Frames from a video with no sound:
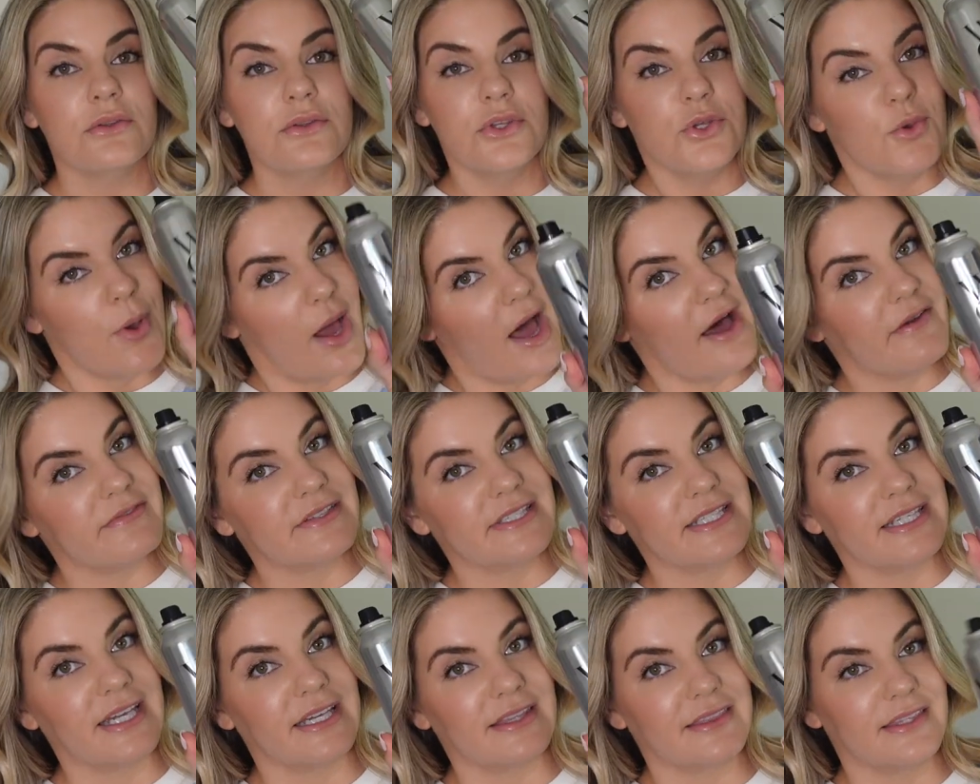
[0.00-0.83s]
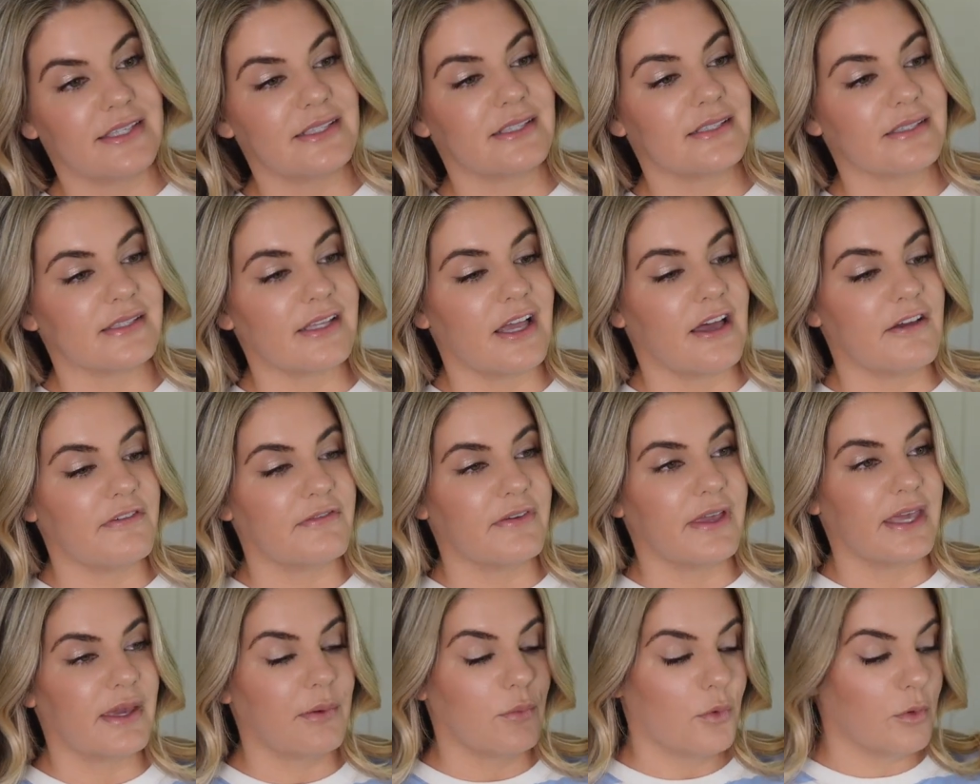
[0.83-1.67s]
you have to get this
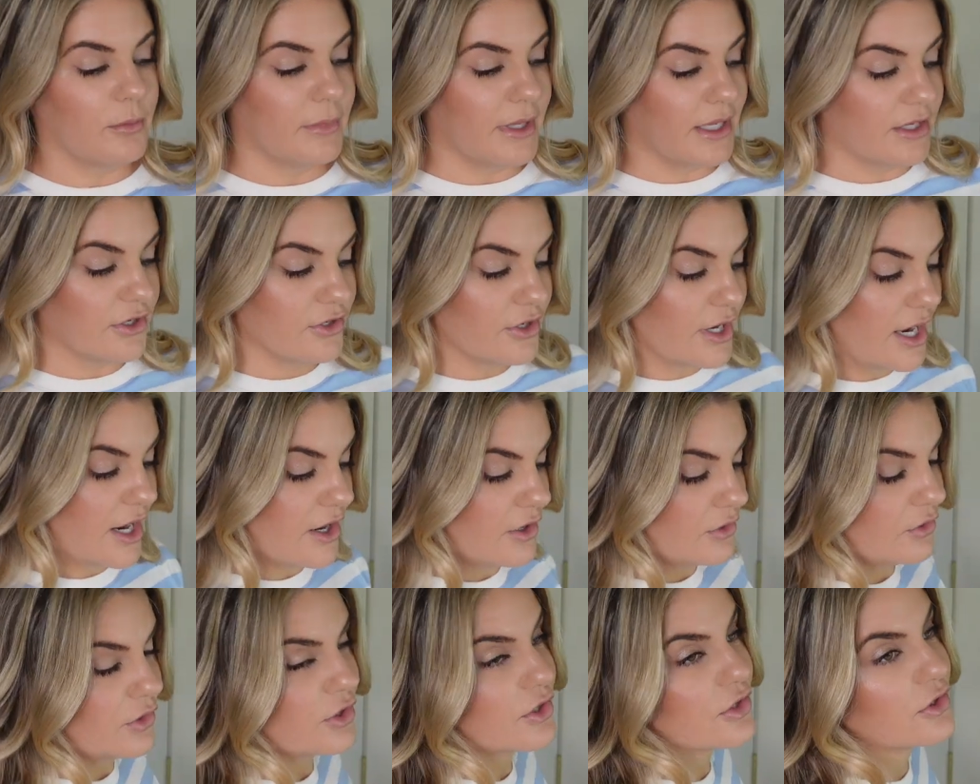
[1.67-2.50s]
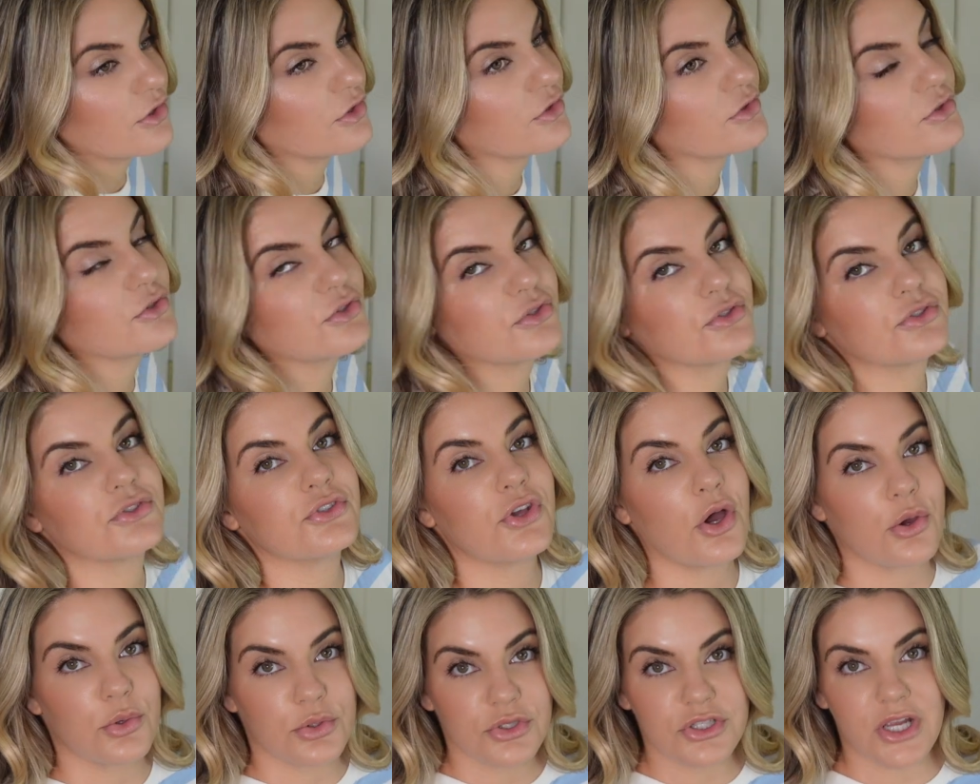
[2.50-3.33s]
stuff. It will make your hair look
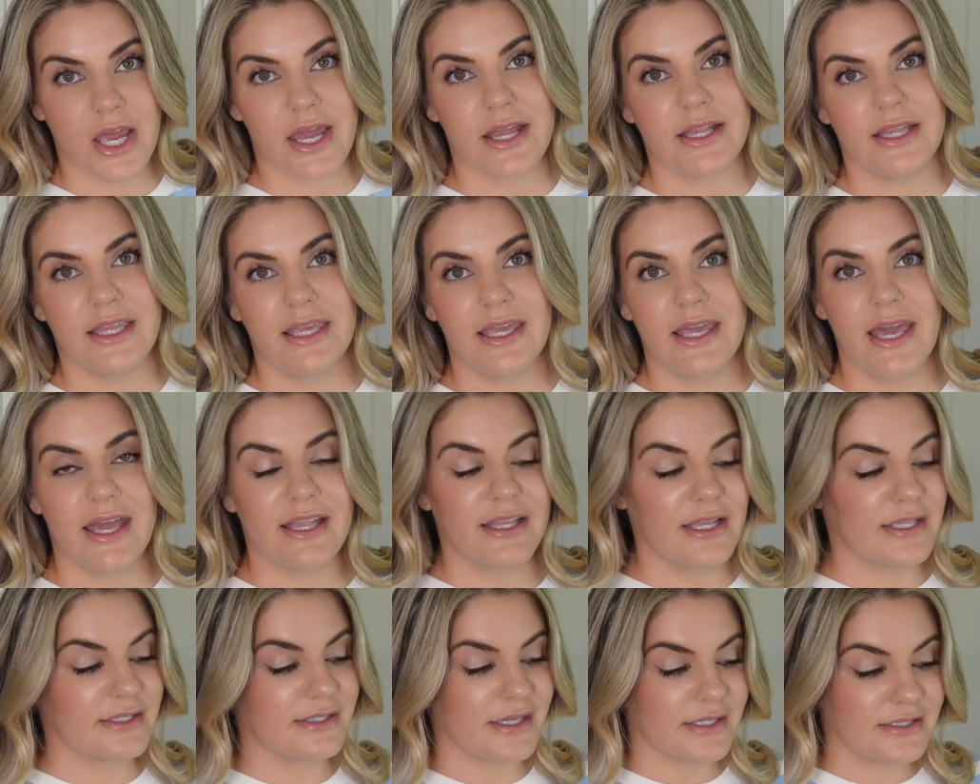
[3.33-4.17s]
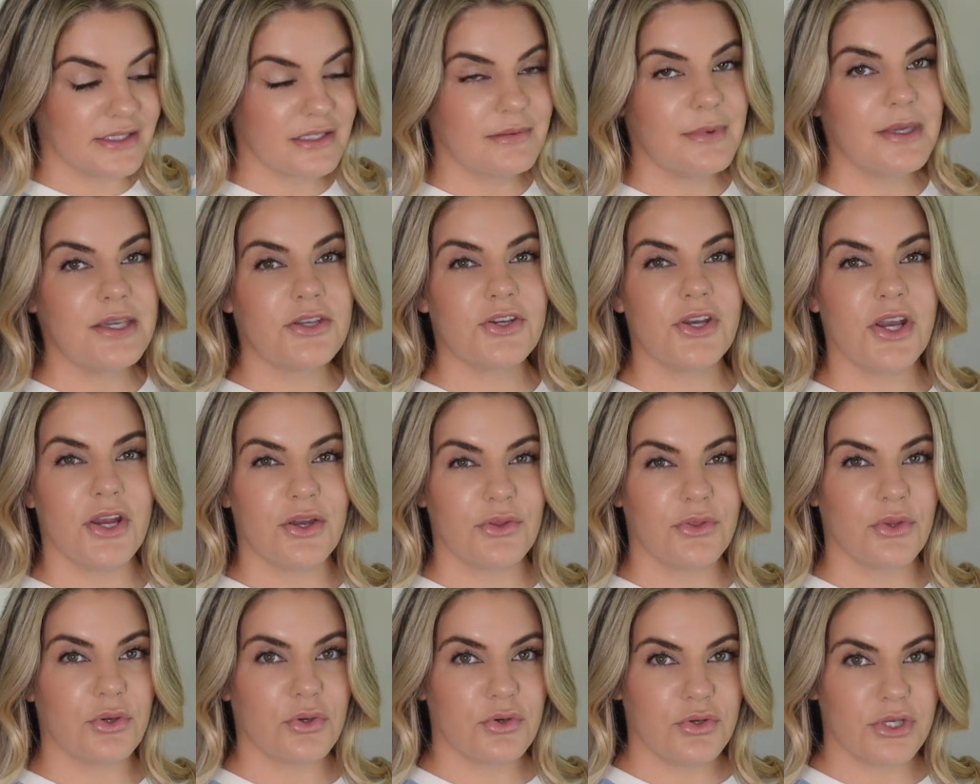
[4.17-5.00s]
so shiny, and it doesn't make your
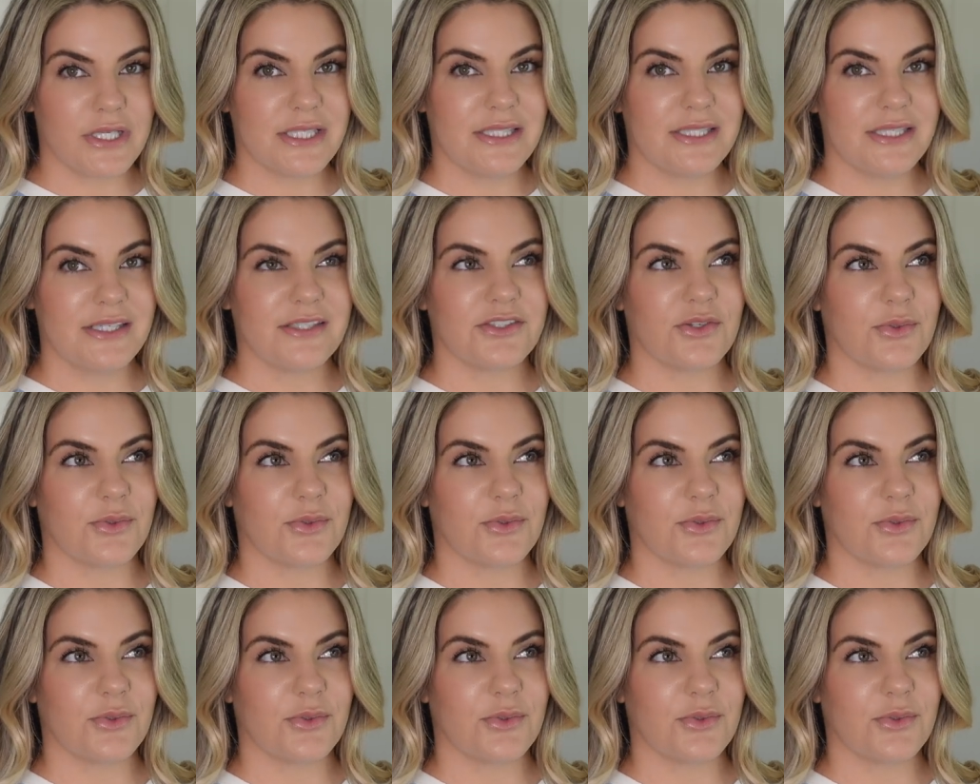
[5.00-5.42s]
hair look greasy.